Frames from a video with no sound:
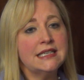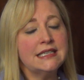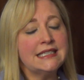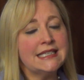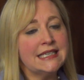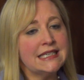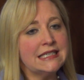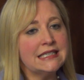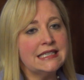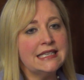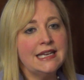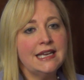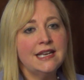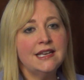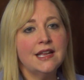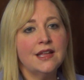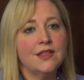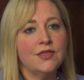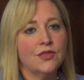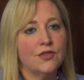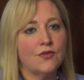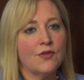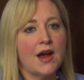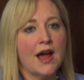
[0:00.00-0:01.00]
to succeed
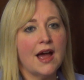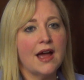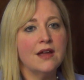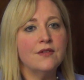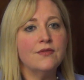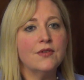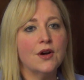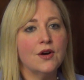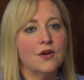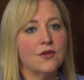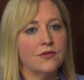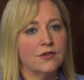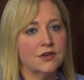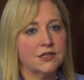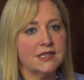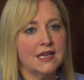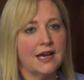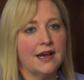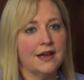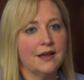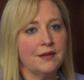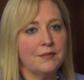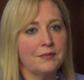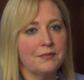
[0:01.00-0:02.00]
and thrive over
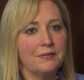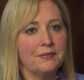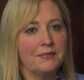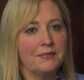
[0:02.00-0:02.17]
time.